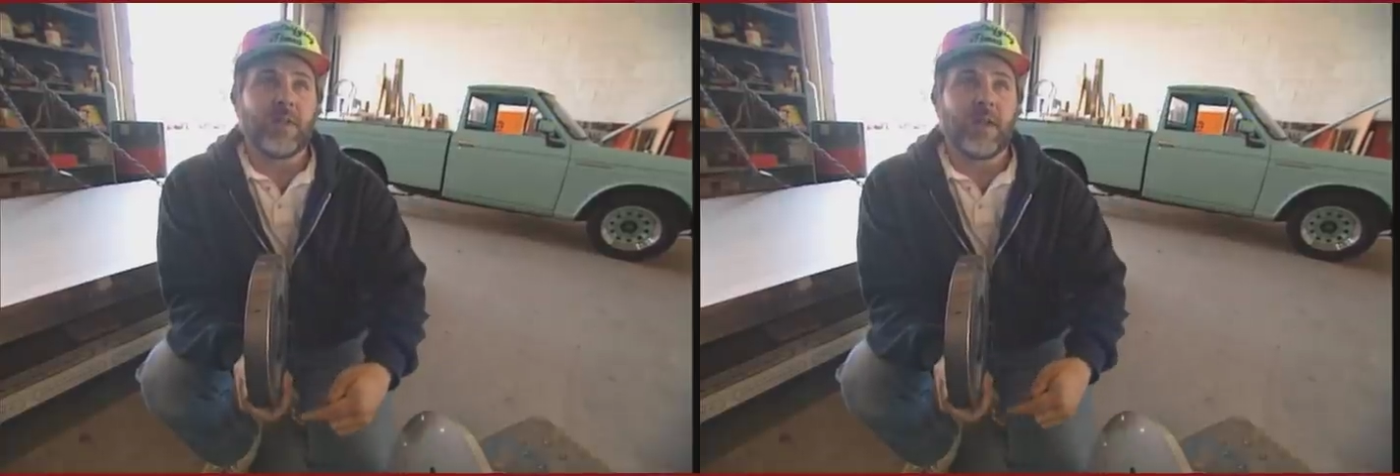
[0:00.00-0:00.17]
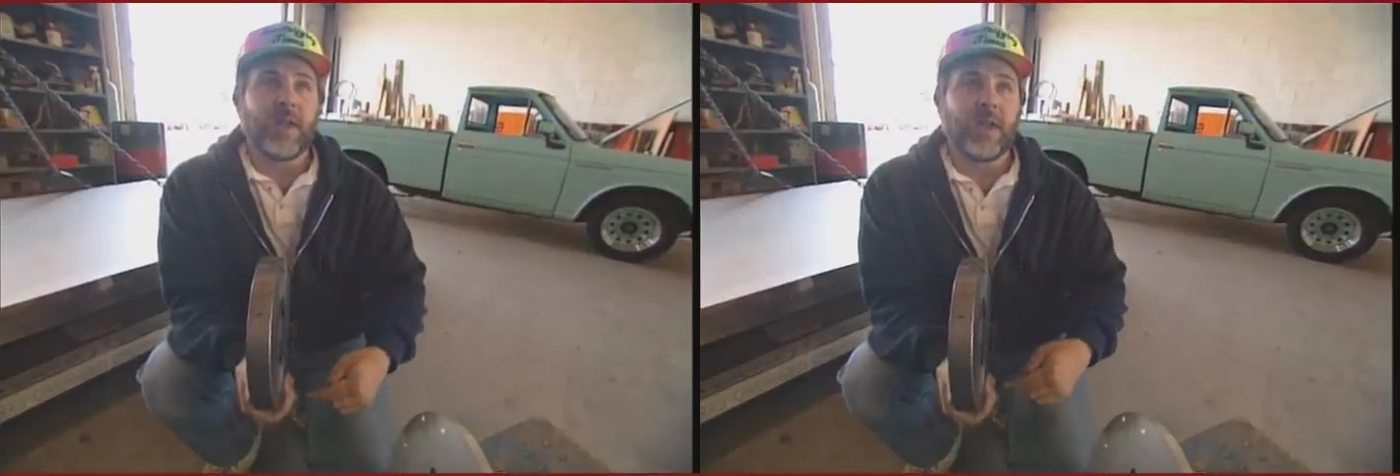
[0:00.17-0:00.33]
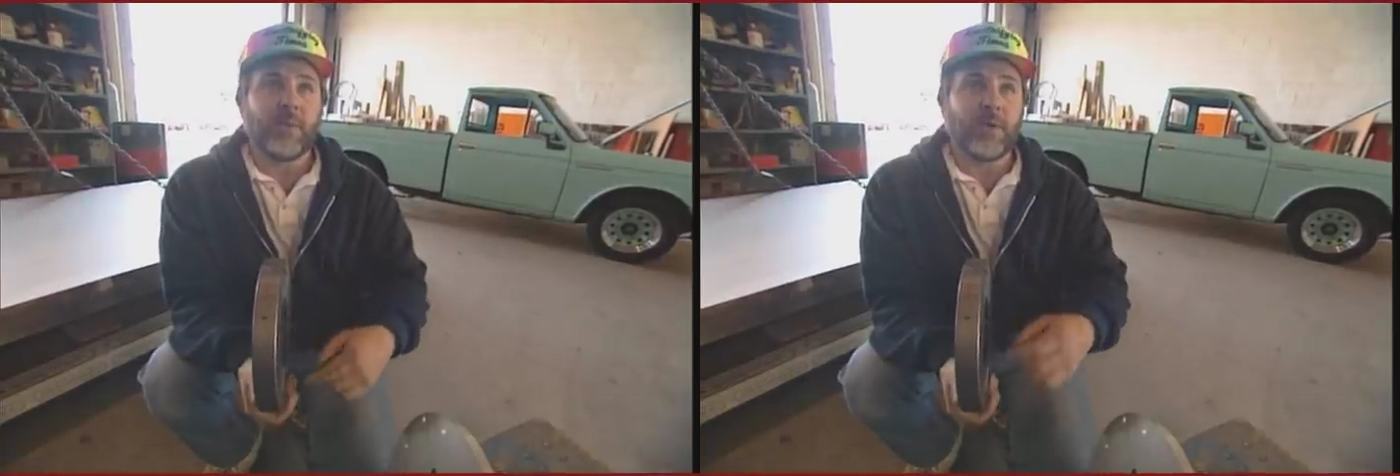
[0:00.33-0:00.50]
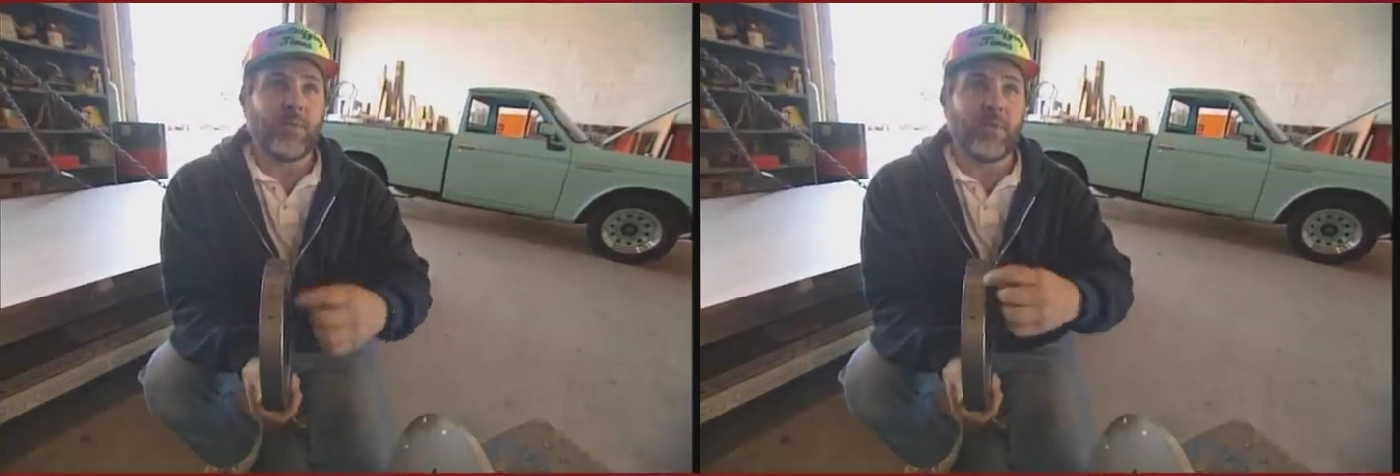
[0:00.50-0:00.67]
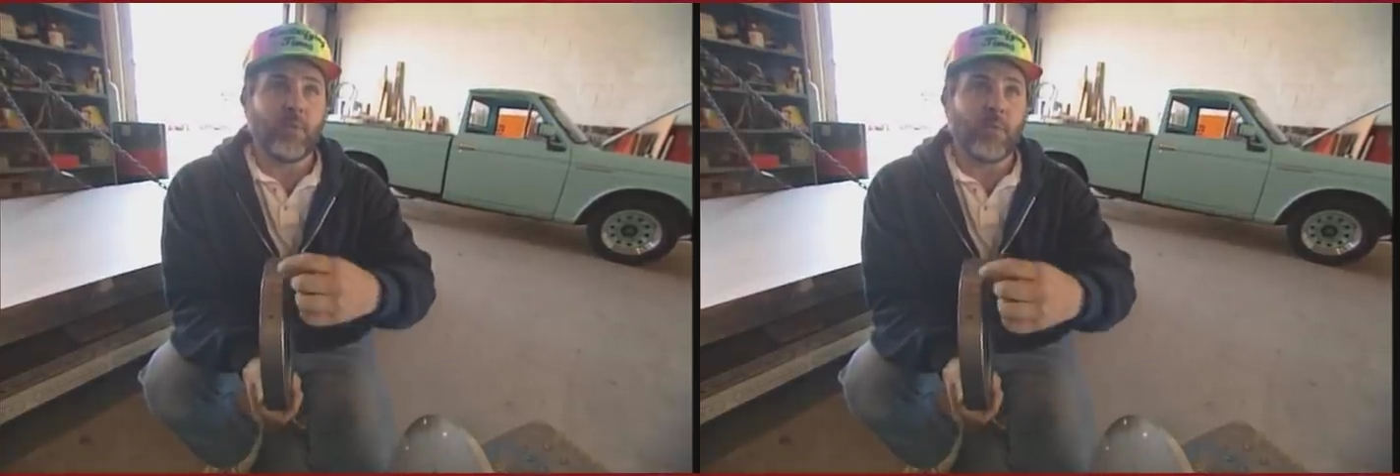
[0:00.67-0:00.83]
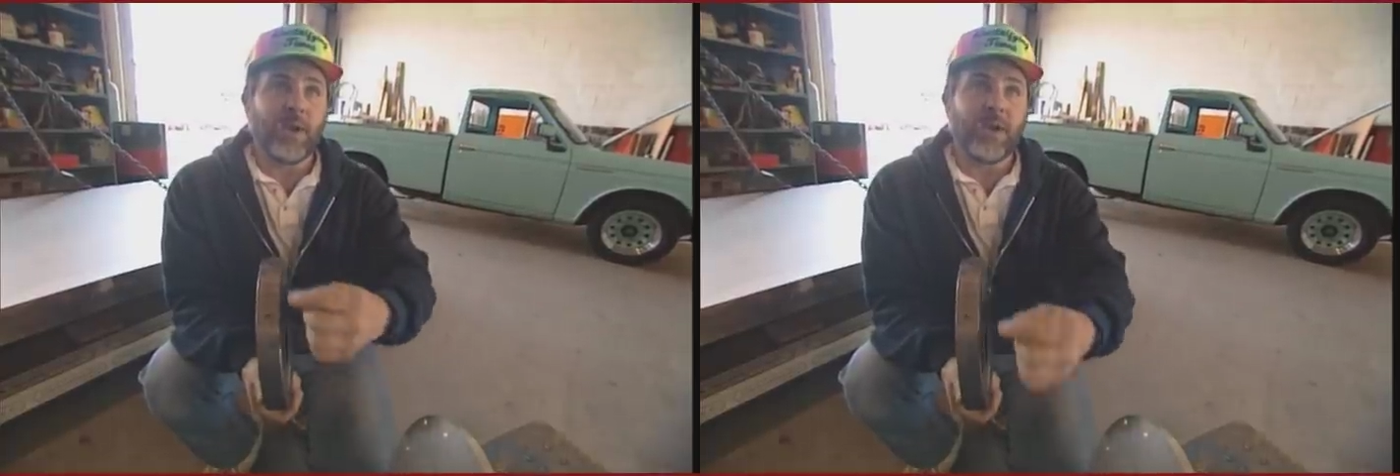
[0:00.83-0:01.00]
diameter with the
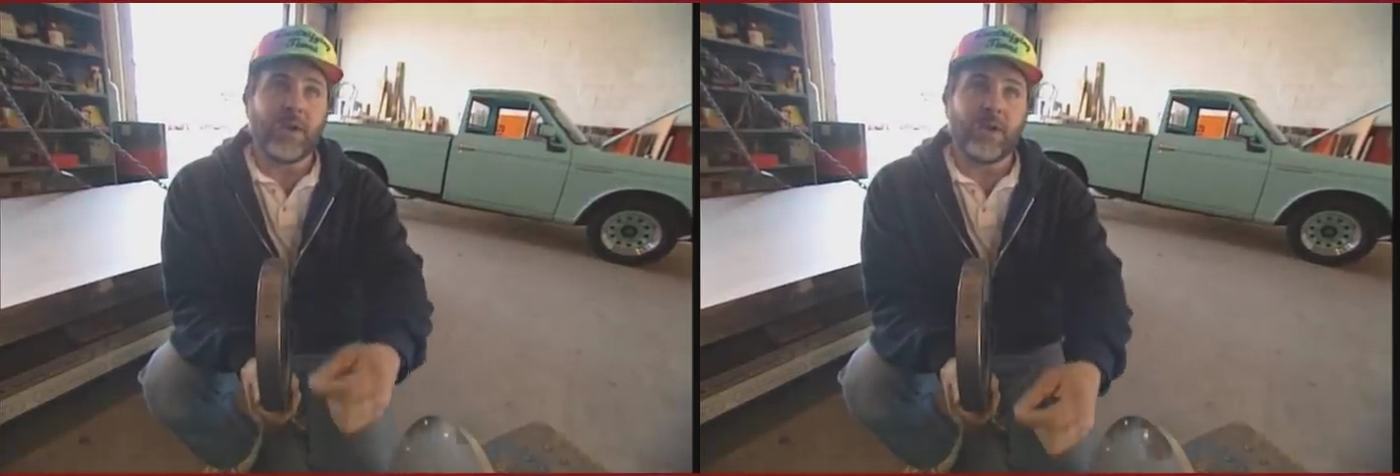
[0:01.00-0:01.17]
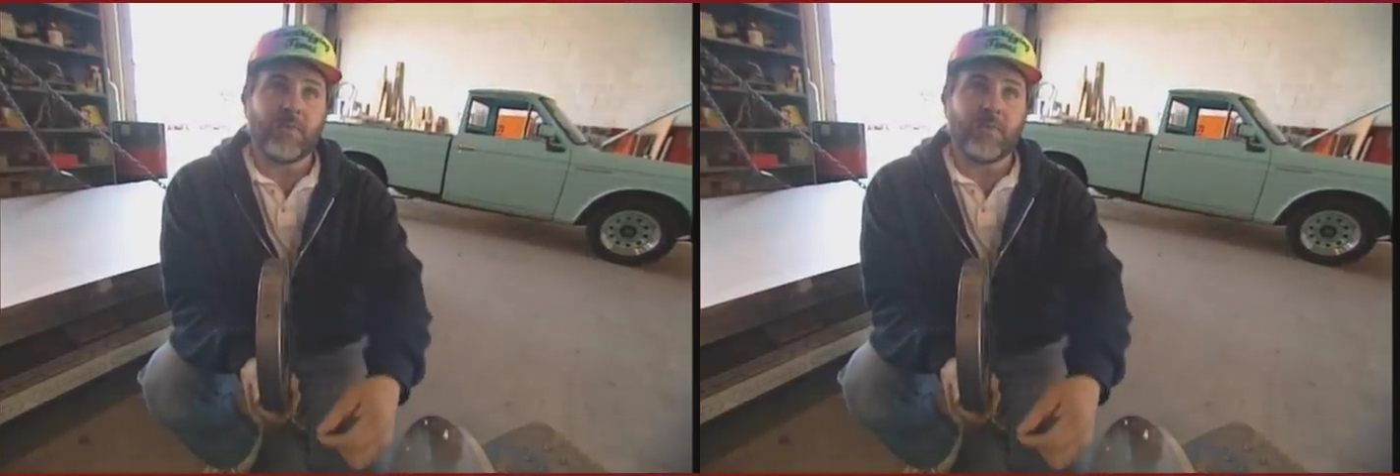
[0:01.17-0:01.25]
ring gear